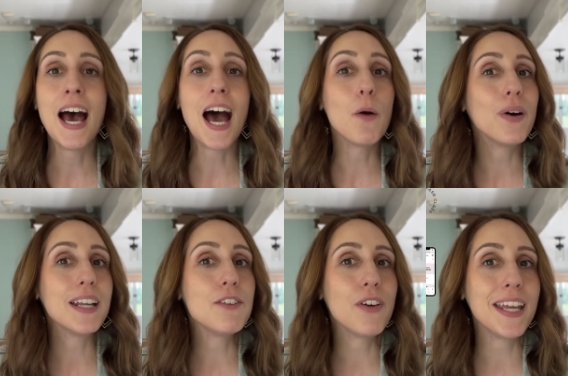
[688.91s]
I want to
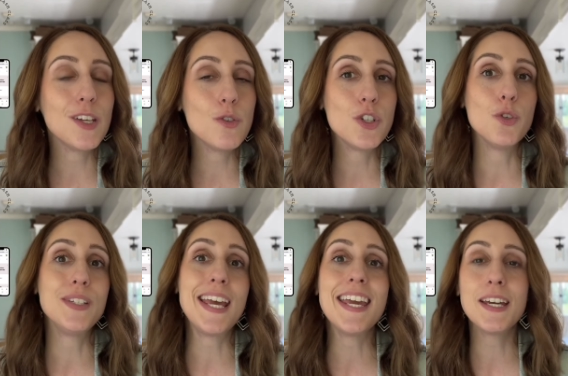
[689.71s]
invite you to
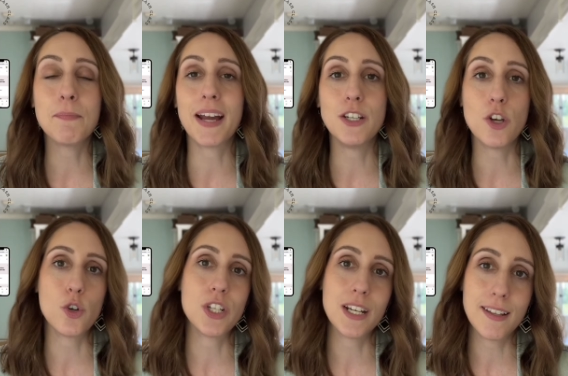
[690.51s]
take my Notion